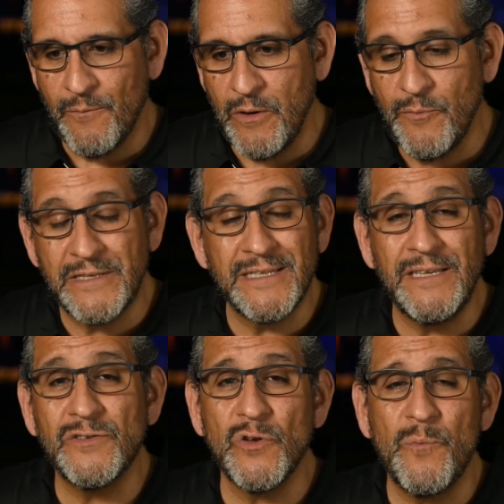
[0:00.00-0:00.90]
we would
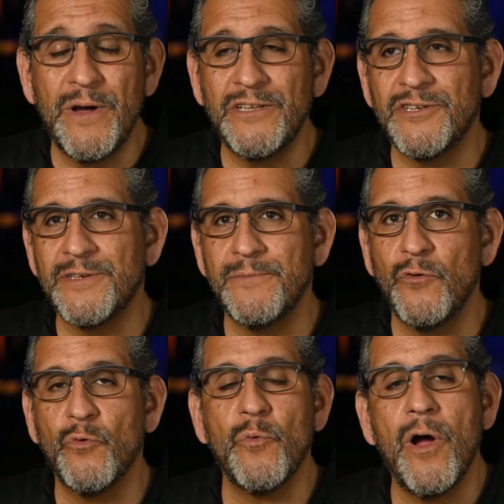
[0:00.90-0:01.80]
see so much
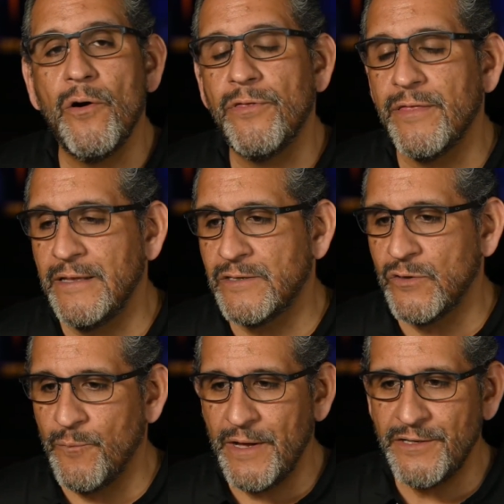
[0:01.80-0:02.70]
growth and
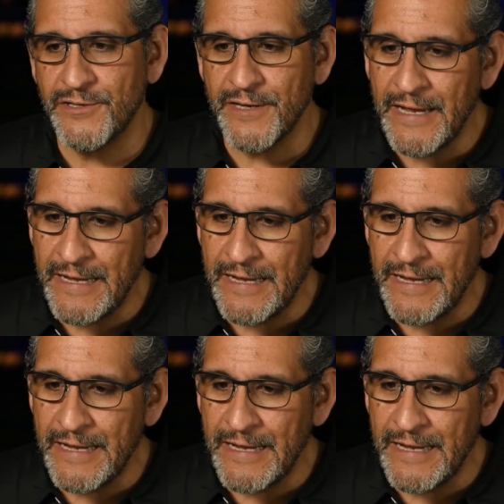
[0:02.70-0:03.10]
so much